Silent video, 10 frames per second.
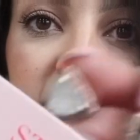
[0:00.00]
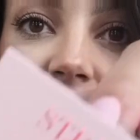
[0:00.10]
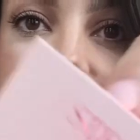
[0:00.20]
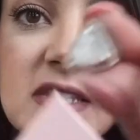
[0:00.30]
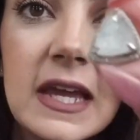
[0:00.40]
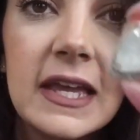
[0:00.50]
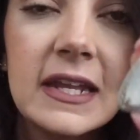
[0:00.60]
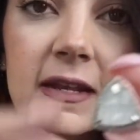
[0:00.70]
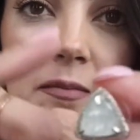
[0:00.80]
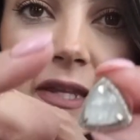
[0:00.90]
the stud
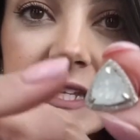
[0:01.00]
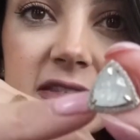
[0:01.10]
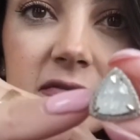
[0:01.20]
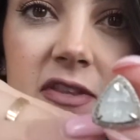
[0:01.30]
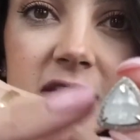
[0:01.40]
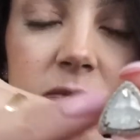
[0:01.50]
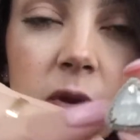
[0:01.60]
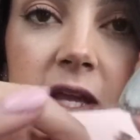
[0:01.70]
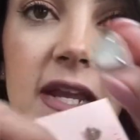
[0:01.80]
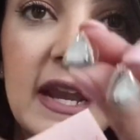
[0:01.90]
in place of this
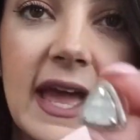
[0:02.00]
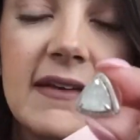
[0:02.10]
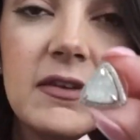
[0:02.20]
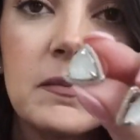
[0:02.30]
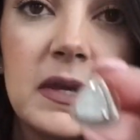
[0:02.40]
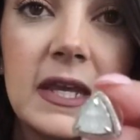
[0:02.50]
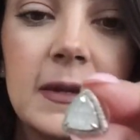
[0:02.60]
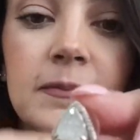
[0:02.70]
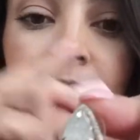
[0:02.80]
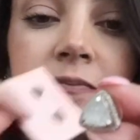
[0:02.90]
one and have it
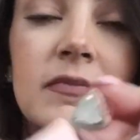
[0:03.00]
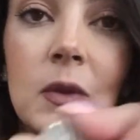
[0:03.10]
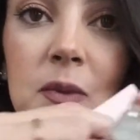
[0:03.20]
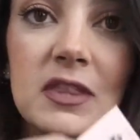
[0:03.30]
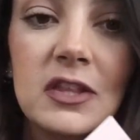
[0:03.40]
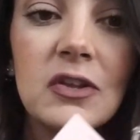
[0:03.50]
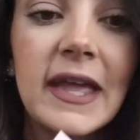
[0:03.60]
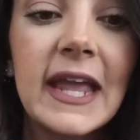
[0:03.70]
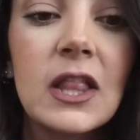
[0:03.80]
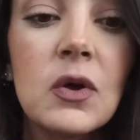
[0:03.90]
be with the little
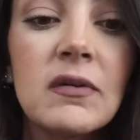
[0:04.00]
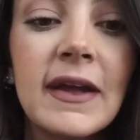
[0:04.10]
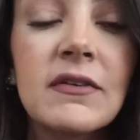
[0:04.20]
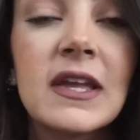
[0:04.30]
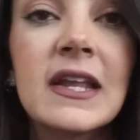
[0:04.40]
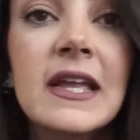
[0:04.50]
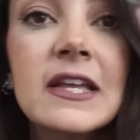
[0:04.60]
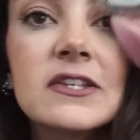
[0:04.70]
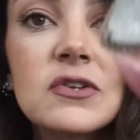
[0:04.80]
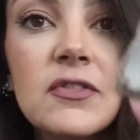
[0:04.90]
halo around it.
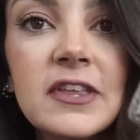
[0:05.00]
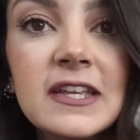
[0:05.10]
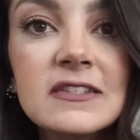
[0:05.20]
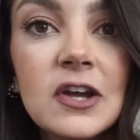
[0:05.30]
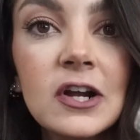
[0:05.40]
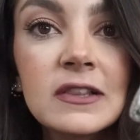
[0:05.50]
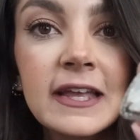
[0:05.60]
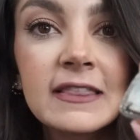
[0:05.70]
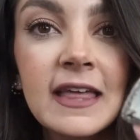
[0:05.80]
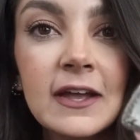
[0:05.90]
So these are
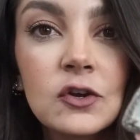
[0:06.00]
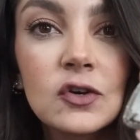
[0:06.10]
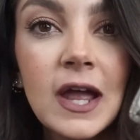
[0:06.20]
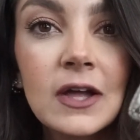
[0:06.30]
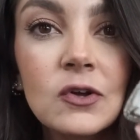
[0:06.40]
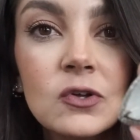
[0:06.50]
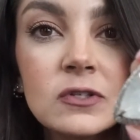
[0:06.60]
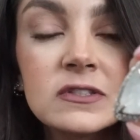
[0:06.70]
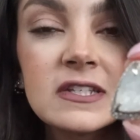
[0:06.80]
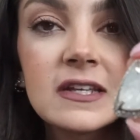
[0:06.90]
like that
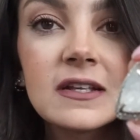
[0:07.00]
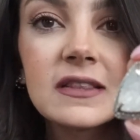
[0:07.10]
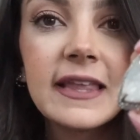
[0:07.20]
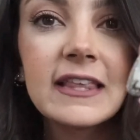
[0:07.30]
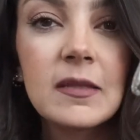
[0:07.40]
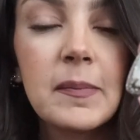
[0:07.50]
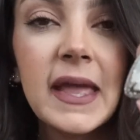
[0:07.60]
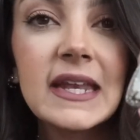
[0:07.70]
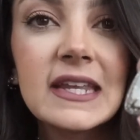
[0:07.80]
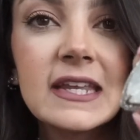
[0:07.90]
crackled, like the
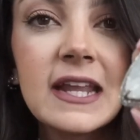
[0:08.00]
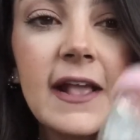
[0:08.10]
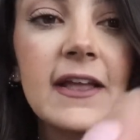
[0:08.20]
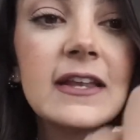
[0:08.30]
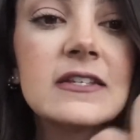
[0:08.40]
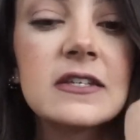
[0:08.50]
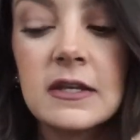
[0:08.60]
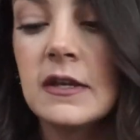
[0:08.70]
pendant and